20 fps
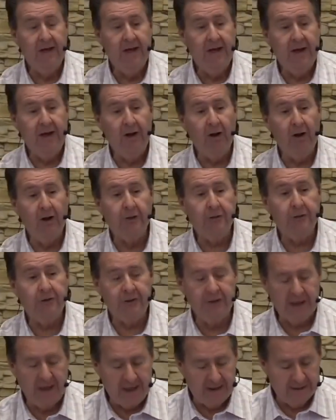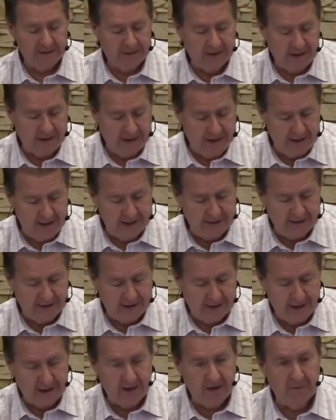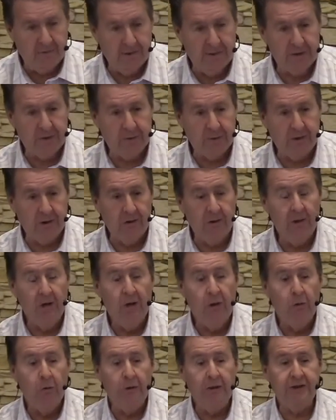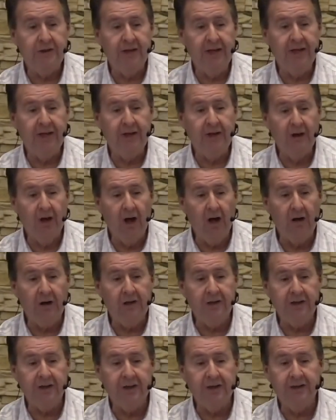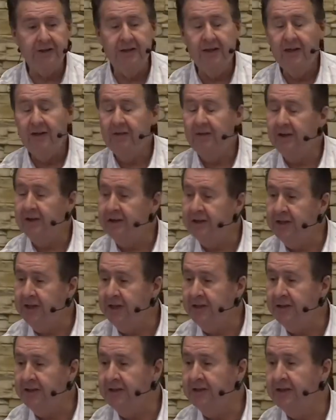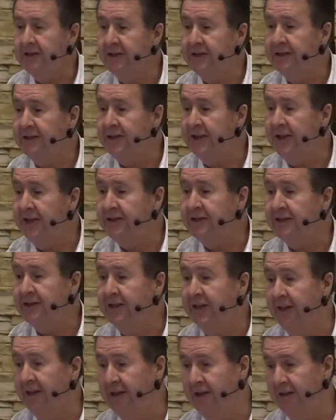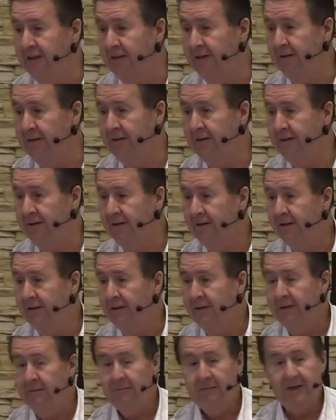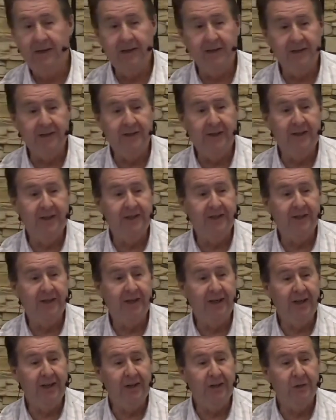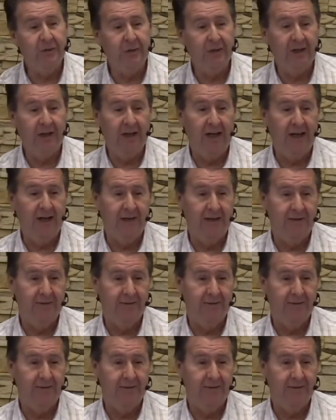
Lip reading: and also says that he is the King of Israel, which he acknowledges that Jesus is his king because he's an Israelite.